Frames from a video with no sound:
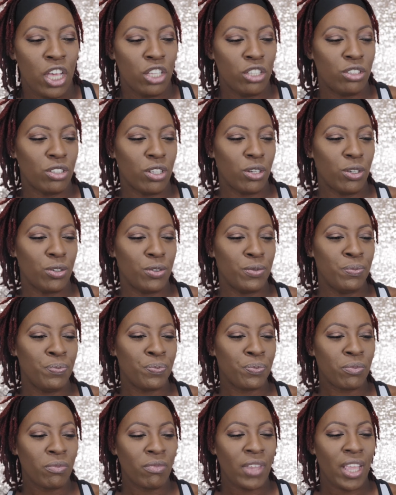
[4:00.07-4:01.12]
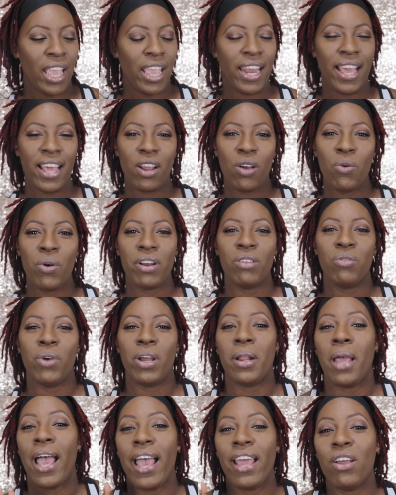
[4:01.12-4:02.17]
So, and I don't
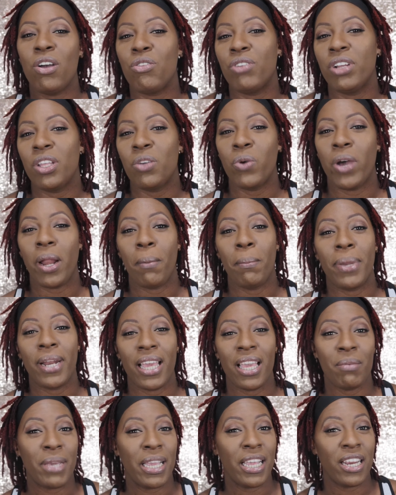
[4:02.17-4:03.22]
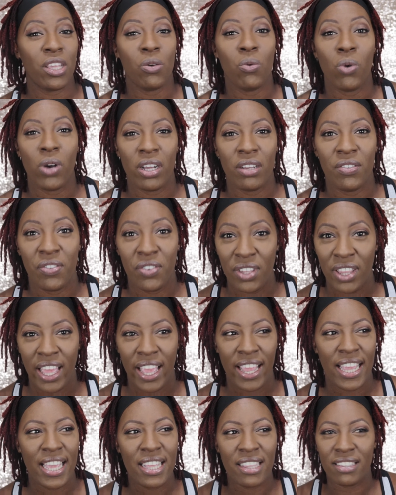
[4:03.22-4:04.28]
really want to blame anyone for
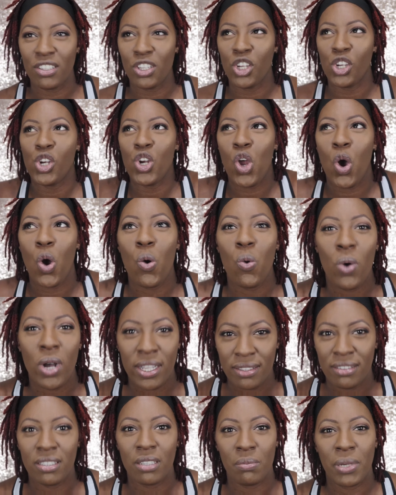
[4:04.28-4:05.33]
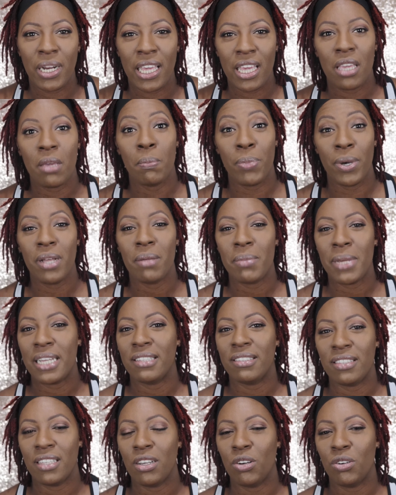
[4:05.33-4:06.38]
that. It's no one to blame but
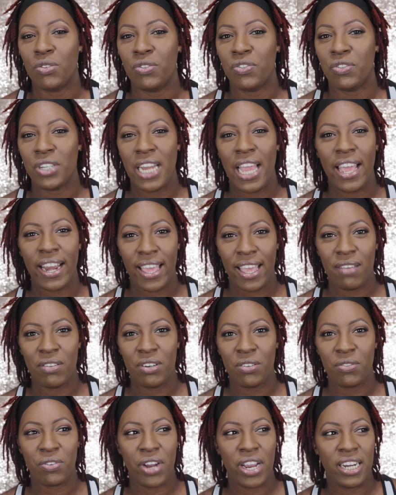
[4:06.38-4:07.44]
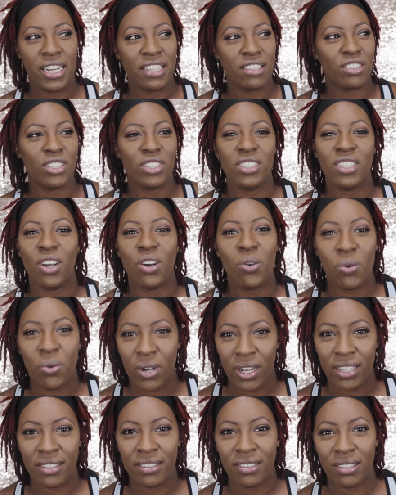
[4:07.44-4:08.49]
myself for not having a friend. It's no
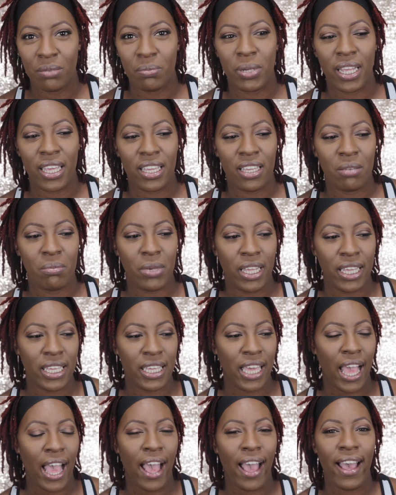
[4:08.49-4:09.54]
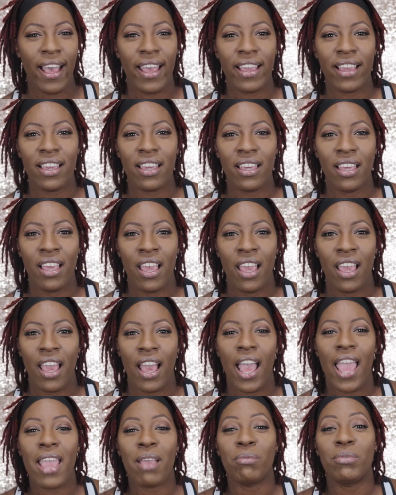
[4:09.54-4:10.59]
one to blame. Like, I
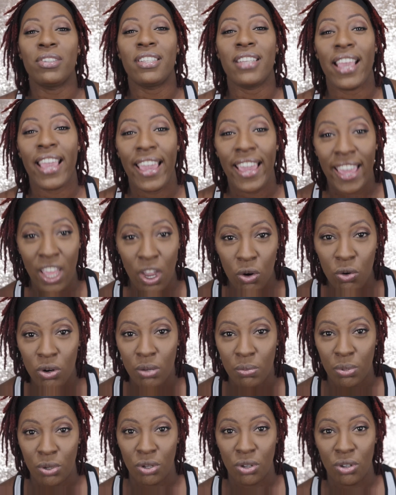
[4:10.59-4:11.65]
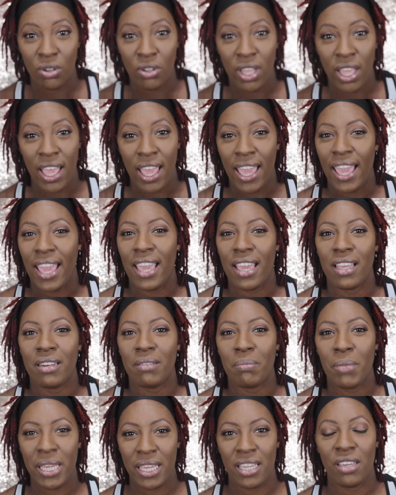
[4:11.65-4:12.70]
am terrible
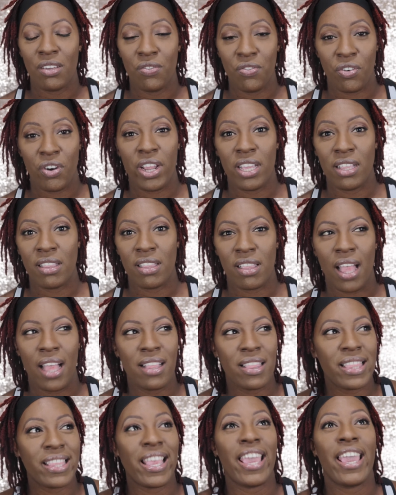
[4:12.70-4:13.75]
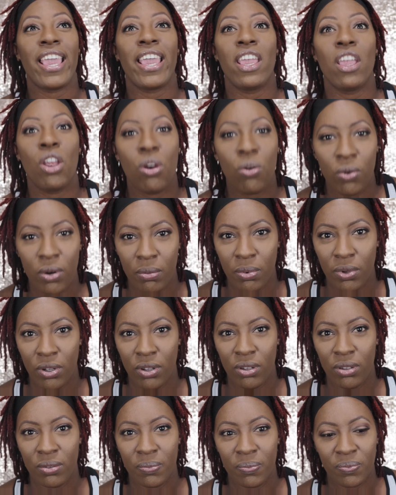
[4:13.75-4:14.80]
at making friends.
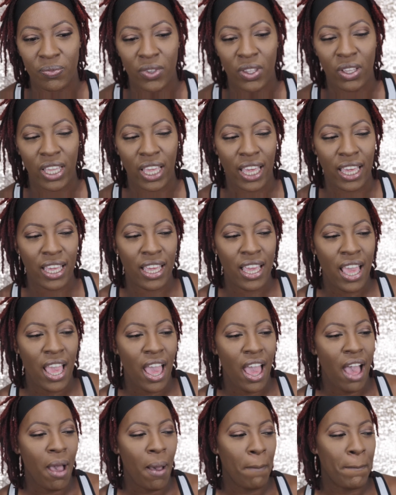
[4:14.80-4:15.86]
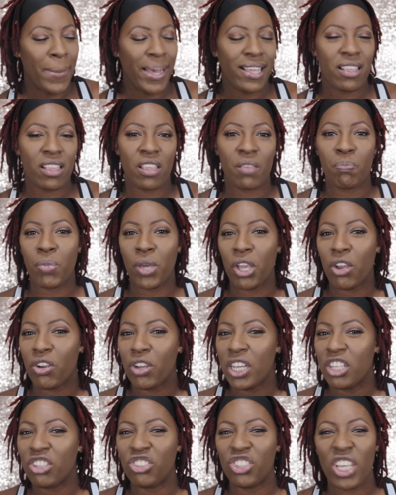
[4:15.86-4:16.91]
Terrible. Okay. My
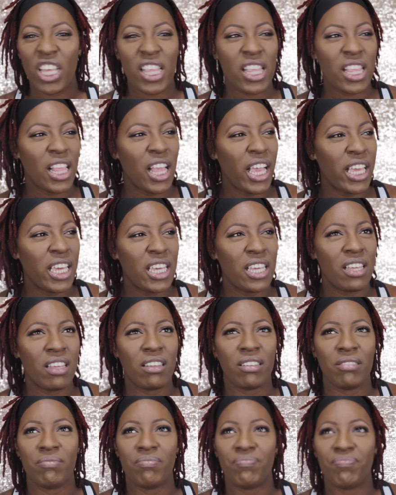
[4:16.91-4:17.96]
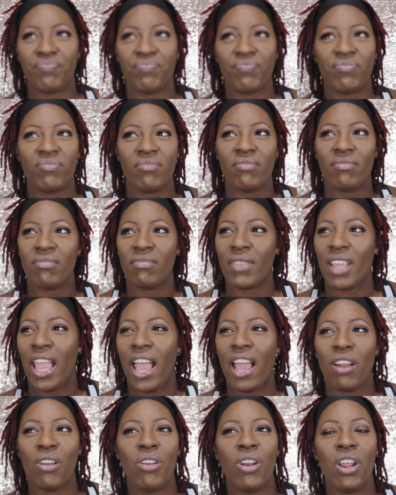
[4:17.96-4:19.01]
spirit just, like,
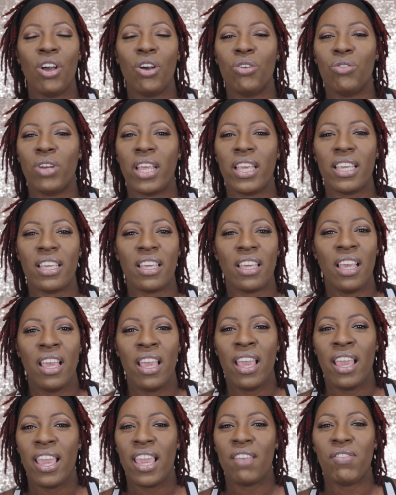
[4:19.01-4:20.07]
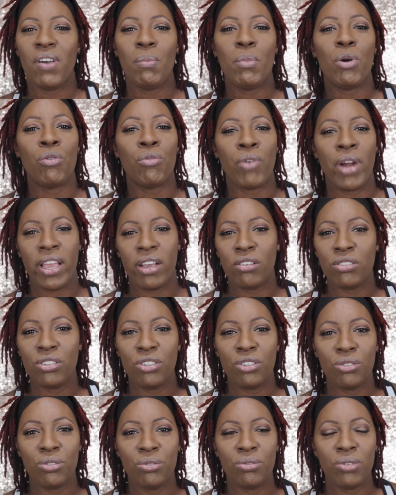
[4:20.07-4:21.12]
I don't know, like, if I'm around
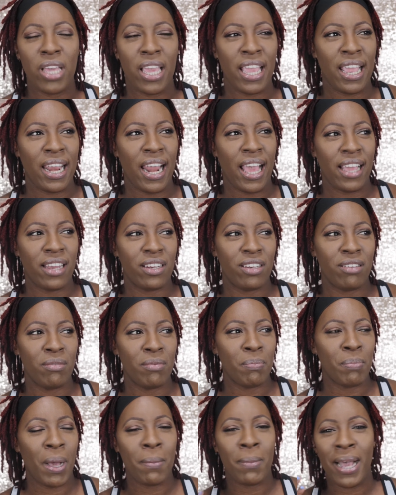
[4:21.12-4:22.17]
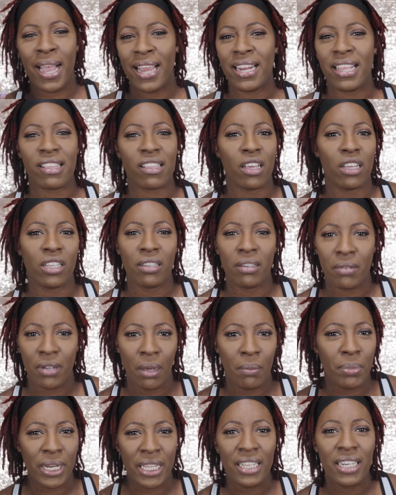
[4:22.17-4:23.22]
you and my mind is
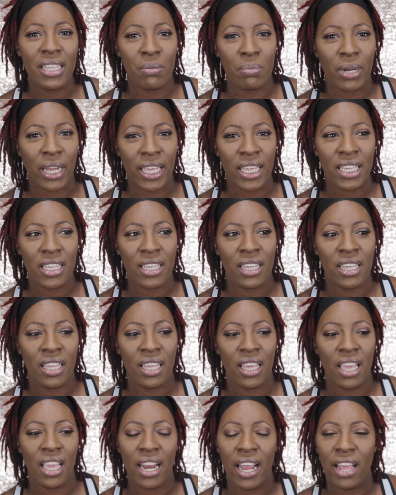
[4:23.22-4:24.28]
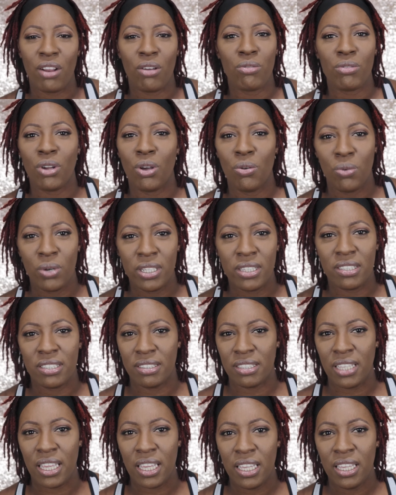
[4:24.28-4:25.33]
completely blank and I don't know what to
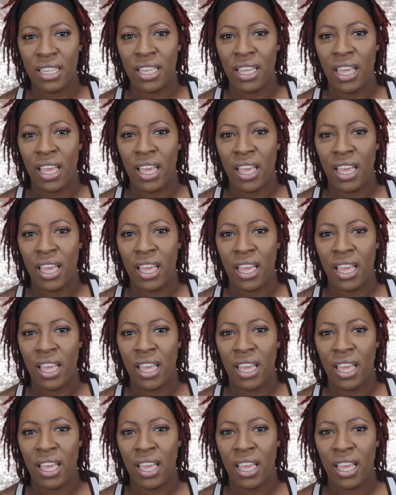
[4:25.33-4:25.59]
say,